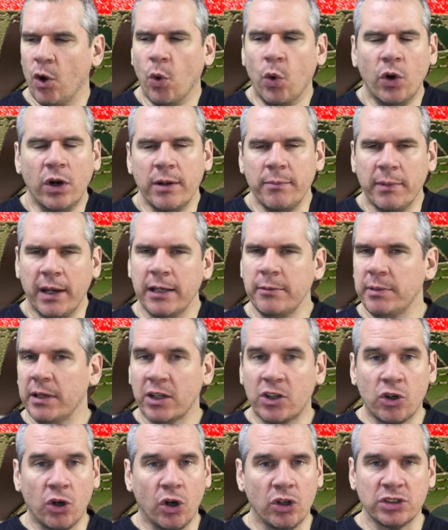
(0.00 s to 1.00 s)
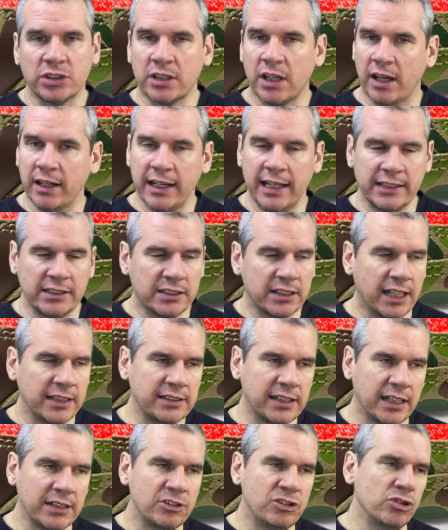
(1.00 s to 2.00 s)
or it might be a cost-cutting exercise,
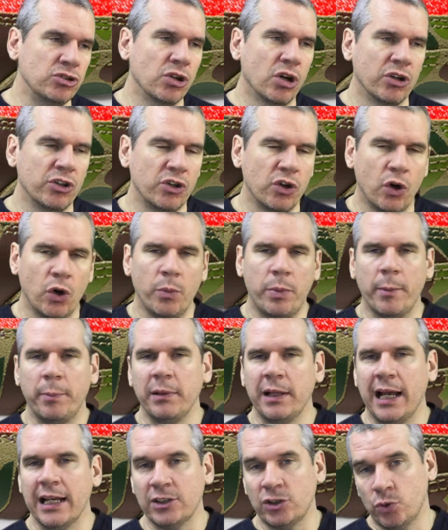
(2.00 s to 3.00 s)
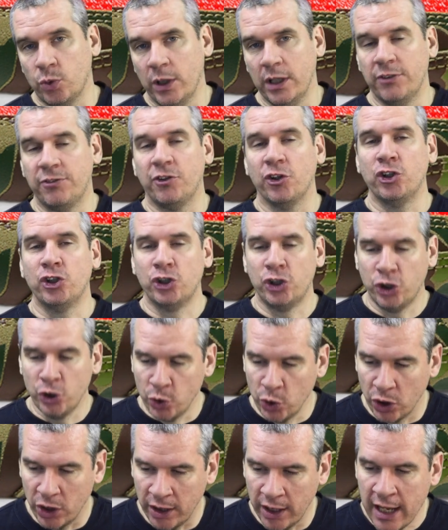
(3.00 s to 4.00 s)
I do not know, but black suede for
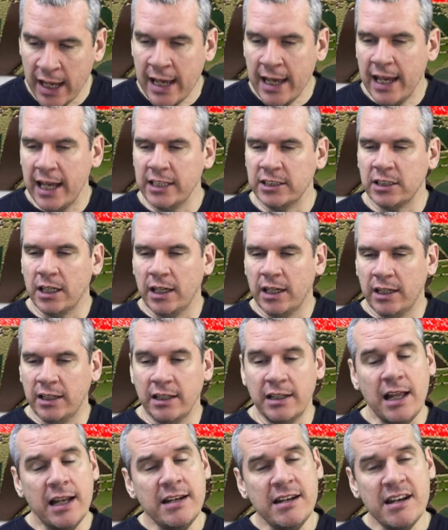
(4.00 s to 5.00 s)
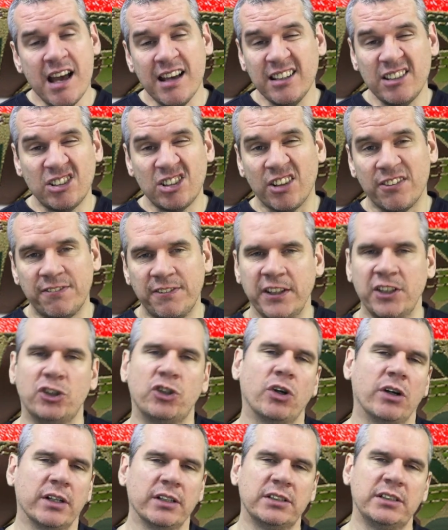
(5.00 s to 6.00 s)
sure is a nicer feature
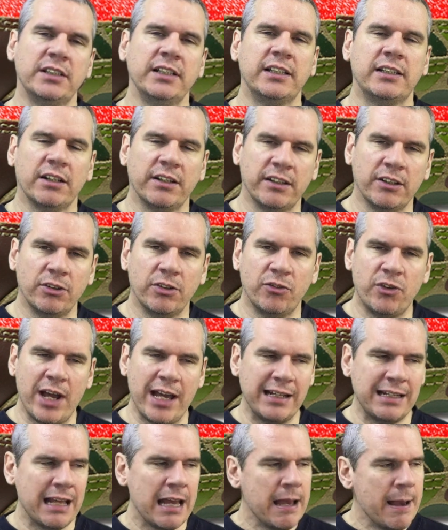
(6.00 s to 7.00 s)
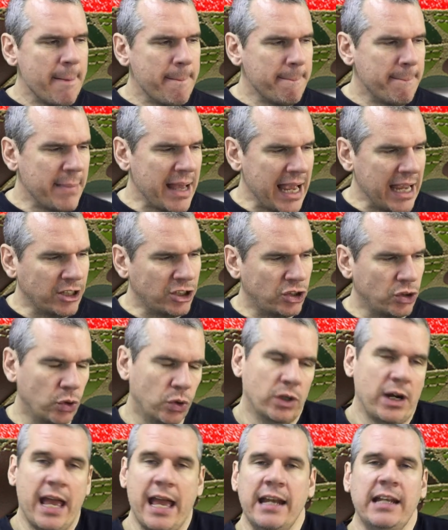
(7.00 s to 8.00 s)
on a sneaker than red mesh,
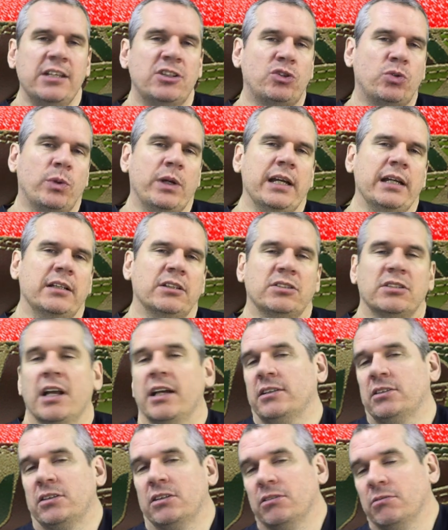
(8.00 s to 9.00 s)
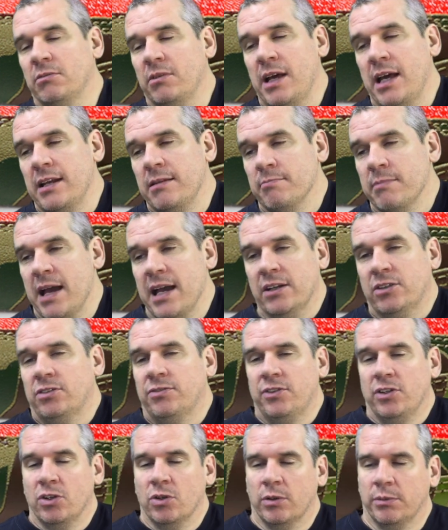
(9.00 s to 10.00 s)
or any suede is nicer than any mesh, if
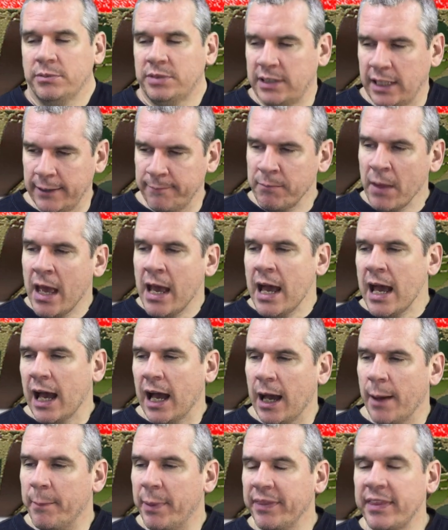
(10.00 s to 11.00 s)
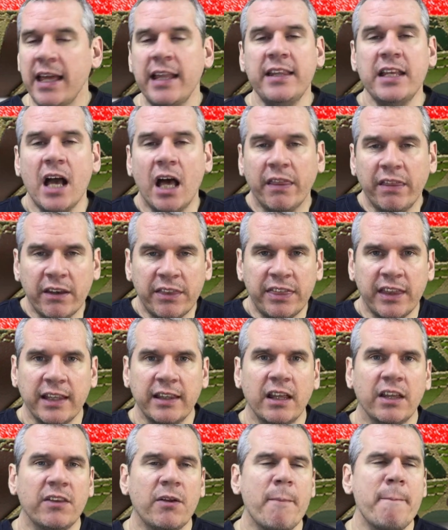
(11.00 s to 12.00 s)
you know what I'm saying. But then the other thing,
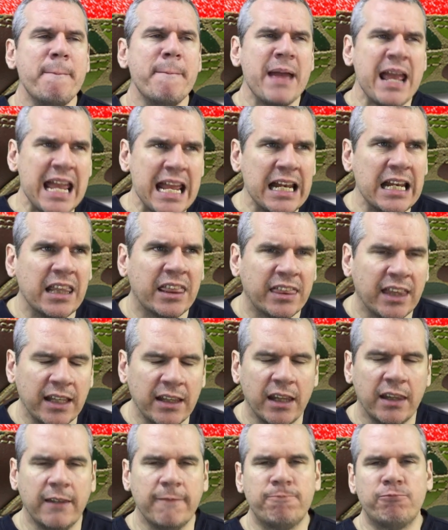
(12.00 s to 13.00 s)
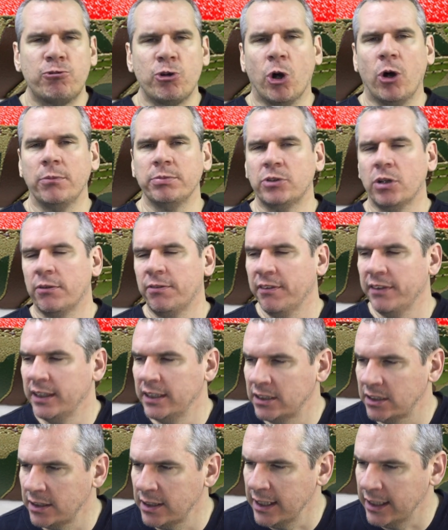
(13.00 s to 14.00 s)
the other main thing that they've dropped off of
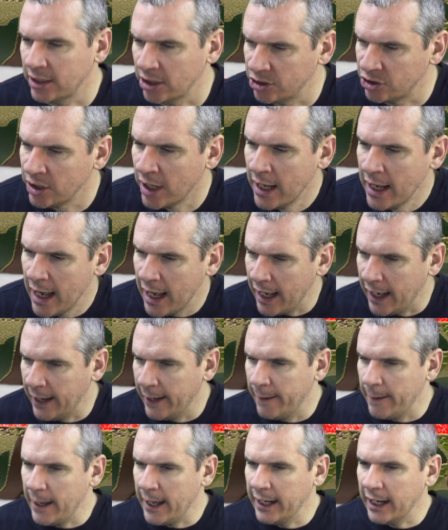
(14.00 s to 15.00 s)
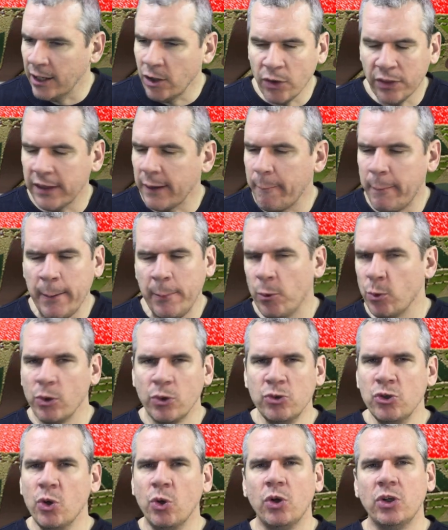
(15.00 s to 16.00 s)
these sneakers, and I don't think people will
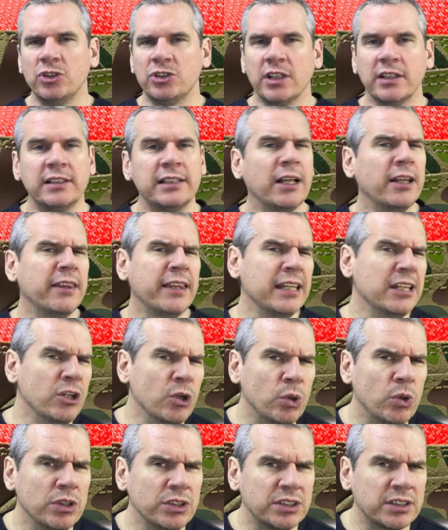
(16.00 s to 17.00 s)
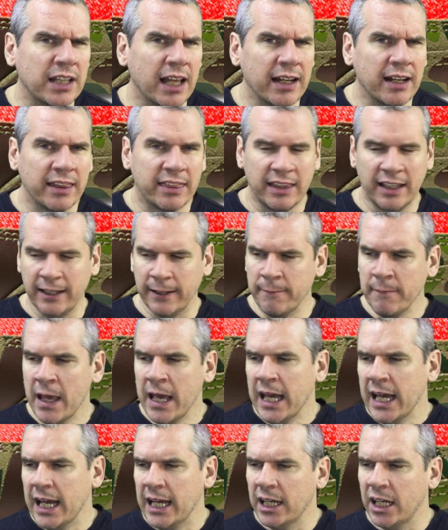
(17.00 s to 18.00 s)
notice until they notice kind of thing,
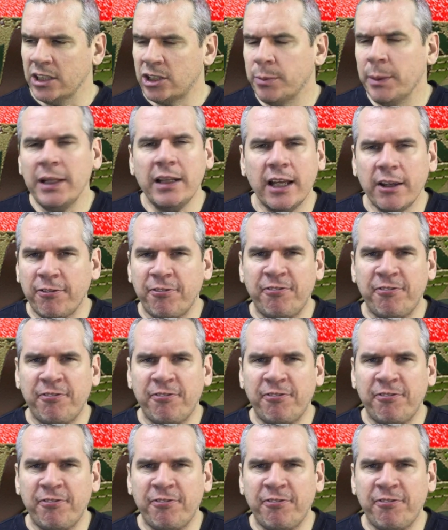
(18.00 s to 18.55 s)
it's a bit like